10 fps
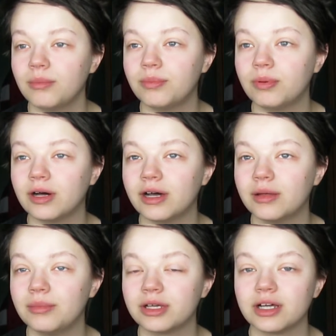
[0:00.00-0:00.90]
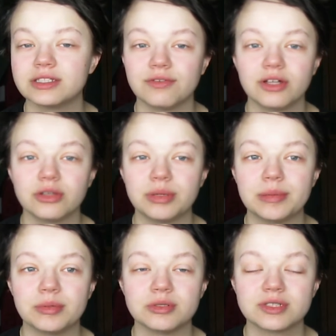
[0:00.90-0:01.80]
but because of other
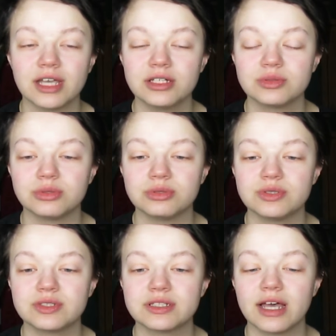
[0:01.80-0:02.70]
people's schedules,